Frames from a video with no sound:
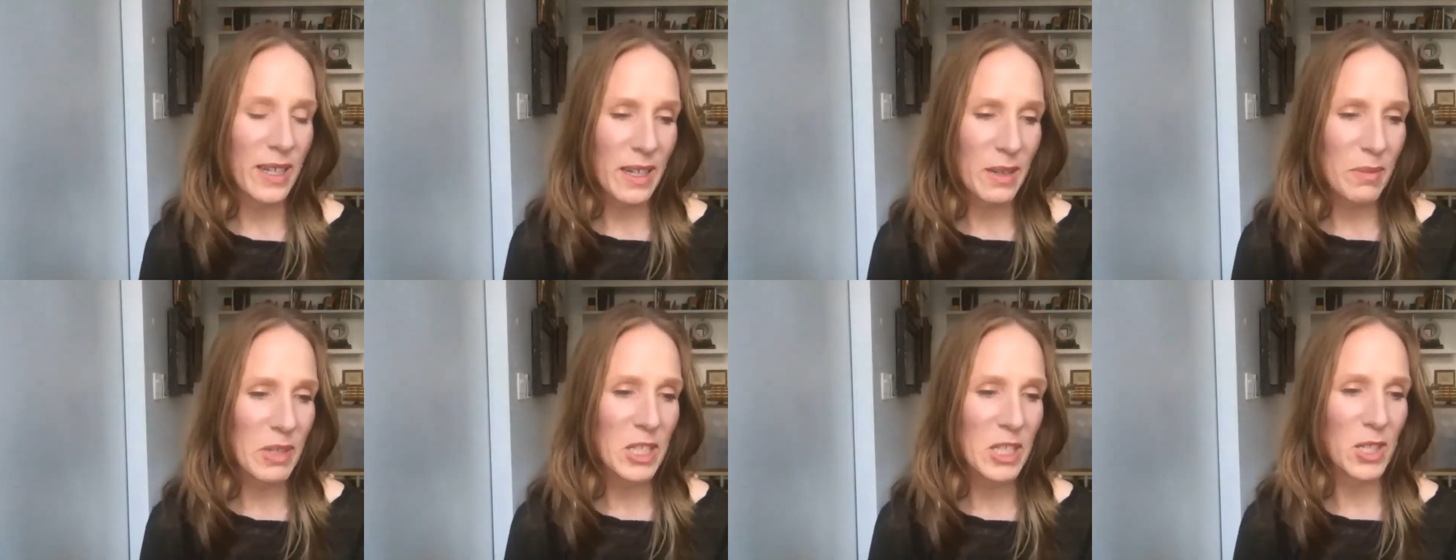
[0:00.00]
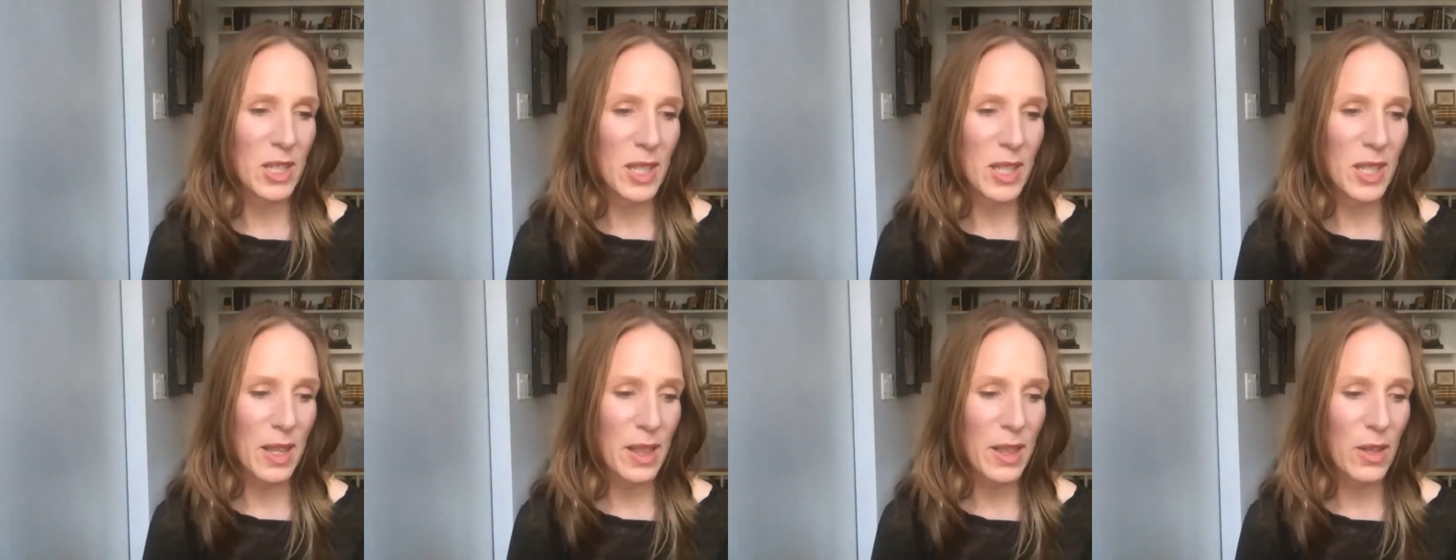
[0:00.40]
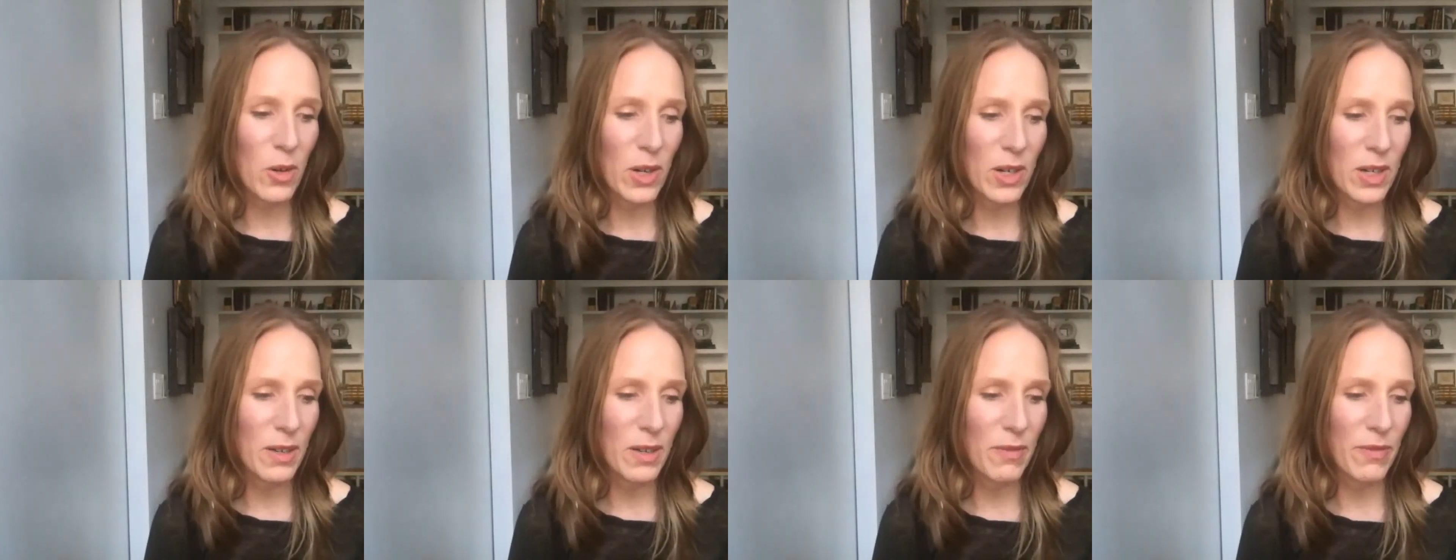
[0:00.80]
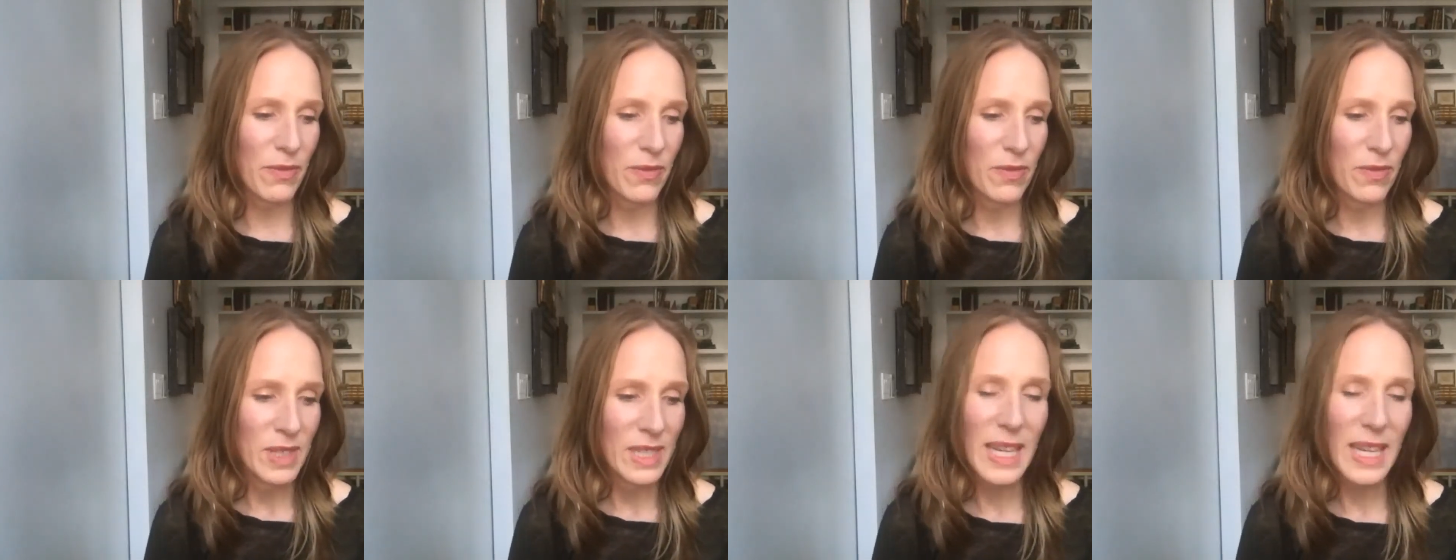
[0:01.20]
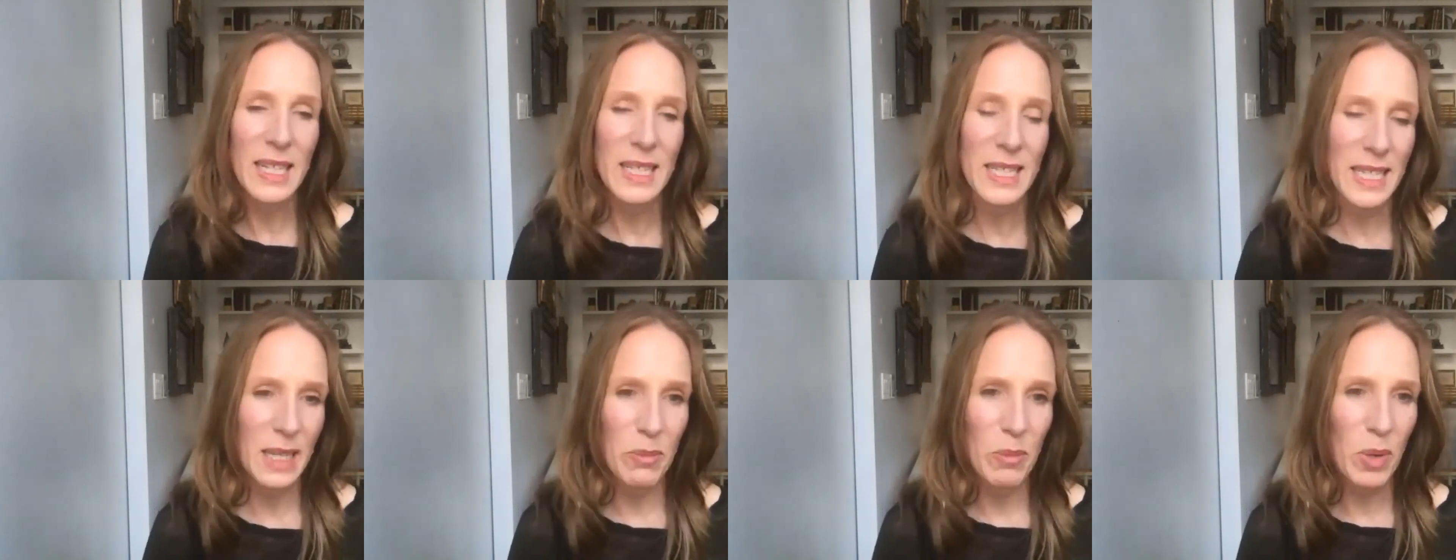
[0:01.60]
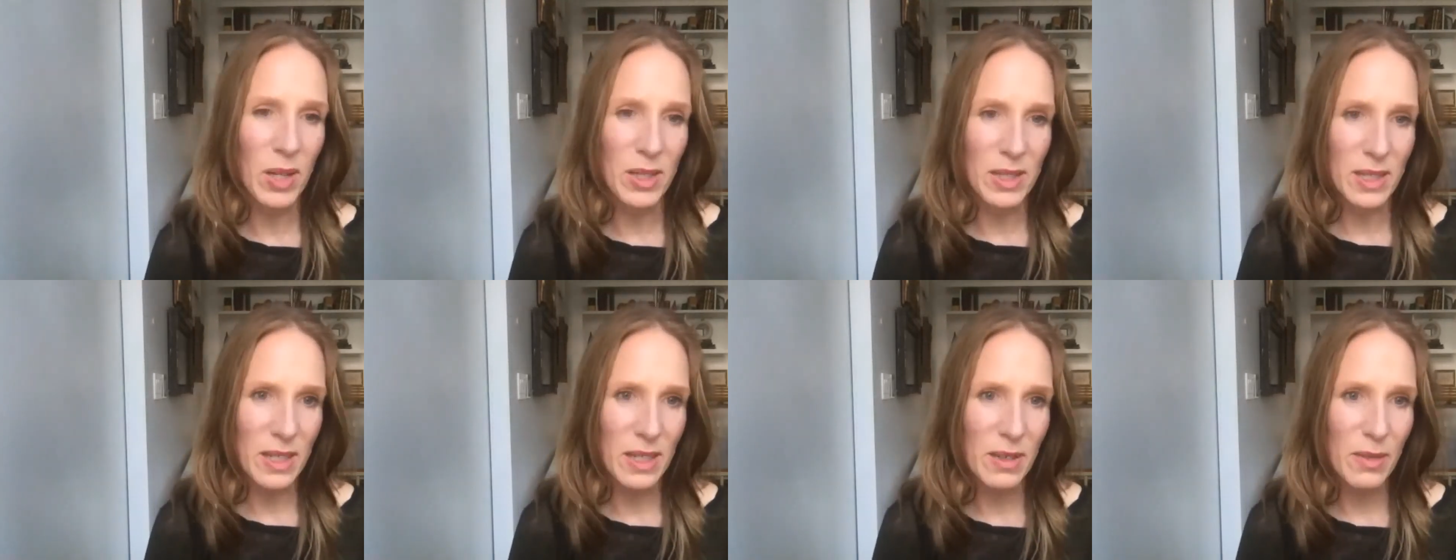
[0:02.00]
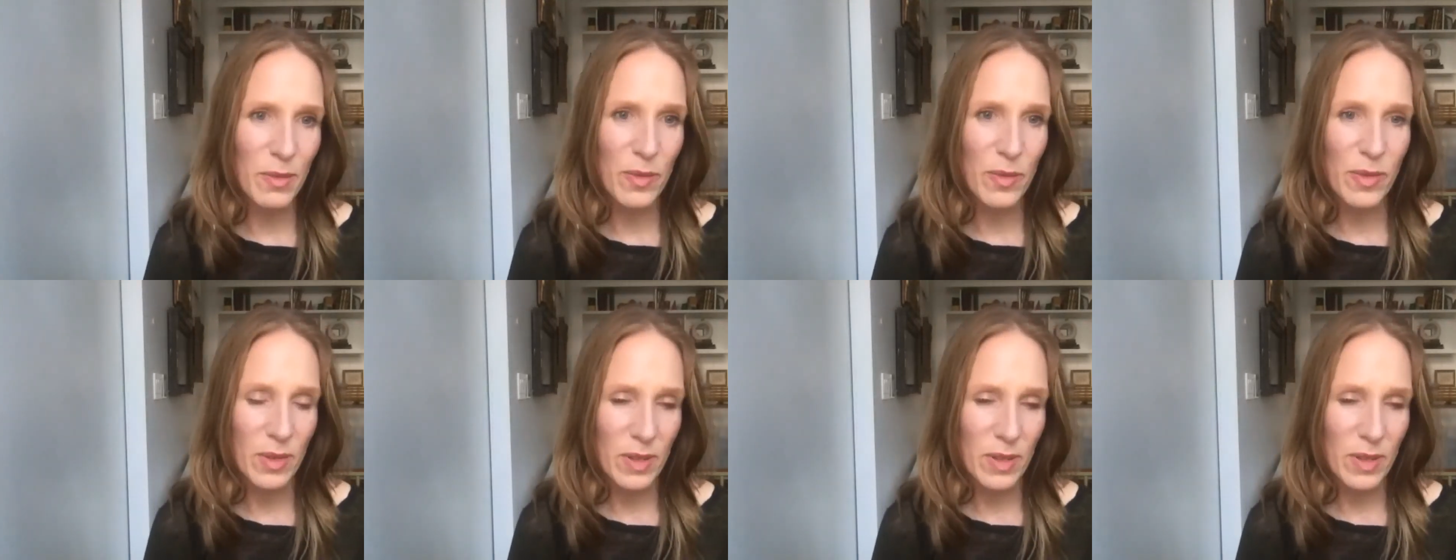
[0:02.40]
I mean, just the thought of testing positive.